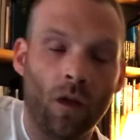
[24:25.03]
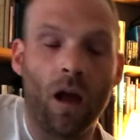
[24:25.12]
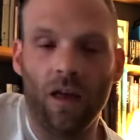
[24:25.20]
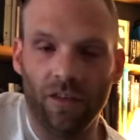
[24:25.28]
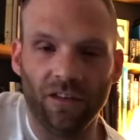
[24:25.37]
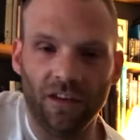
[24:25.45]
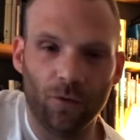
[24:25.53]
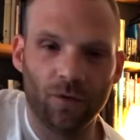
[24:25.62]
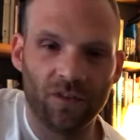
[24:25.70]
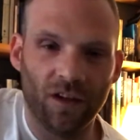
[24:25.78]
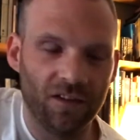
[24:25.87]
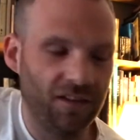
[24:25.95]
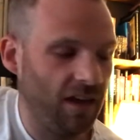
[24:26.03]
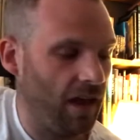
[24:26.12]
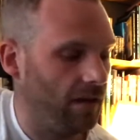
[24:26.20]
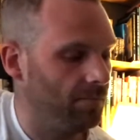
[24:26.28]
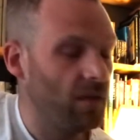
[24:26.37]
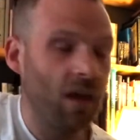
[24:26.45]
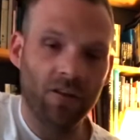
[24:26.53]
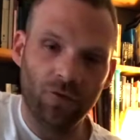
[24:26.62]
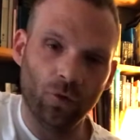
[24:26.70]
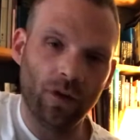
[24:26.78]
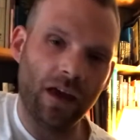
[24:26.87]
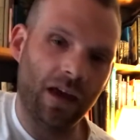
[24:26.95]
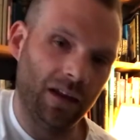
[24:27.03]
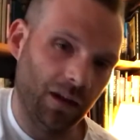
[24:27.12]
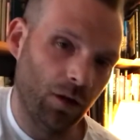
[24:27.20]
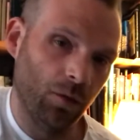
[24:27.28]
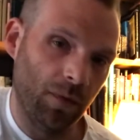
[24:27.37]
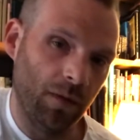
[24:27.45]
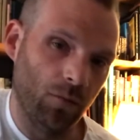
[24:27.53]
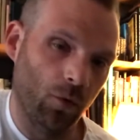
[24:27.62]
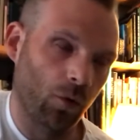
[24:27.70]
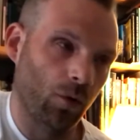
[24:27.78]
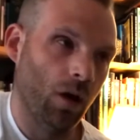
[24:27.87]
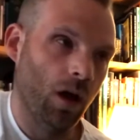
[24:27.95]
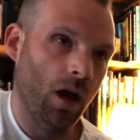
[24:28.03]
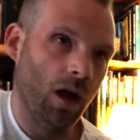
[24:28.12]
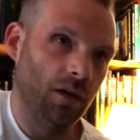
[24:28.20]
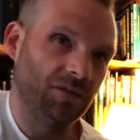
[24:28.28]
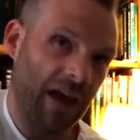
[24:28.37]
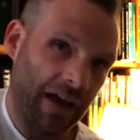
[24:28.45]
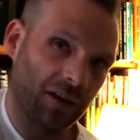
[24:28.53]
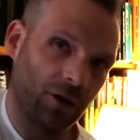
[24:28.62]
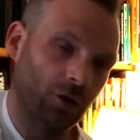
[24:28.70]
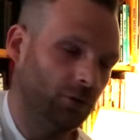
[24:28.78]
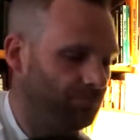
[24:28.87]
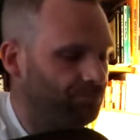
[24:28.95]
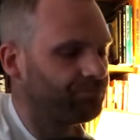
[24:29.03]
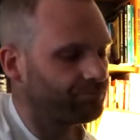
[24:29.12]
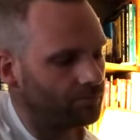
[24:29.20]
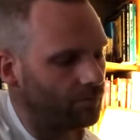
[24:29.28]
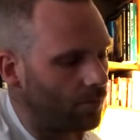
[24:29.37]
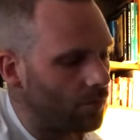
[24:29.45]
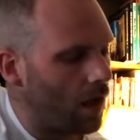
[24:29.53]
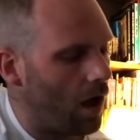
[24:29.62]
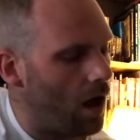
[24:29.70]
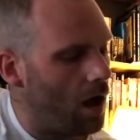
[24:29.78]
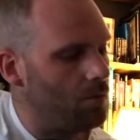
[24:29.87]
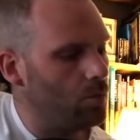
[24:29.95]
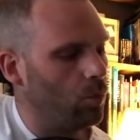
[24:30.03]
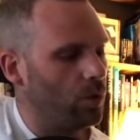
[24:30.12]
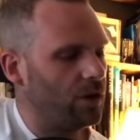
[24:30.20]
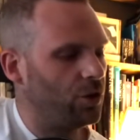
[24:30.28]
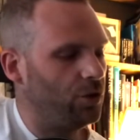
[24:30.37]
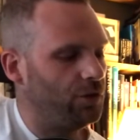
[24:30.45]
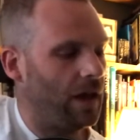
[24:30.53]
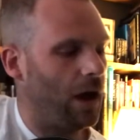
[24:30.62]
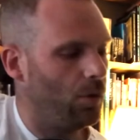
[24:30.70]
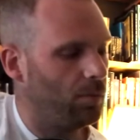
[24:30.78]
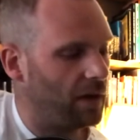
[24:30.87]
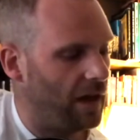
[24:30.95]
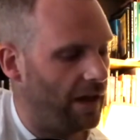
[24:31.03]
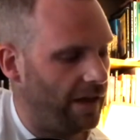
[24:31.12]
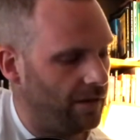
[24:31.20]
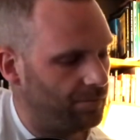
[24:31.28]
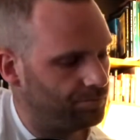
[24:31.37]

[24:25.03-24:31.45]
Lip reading: And the sequence starts again. If you want to get a little bit more technical, we could now play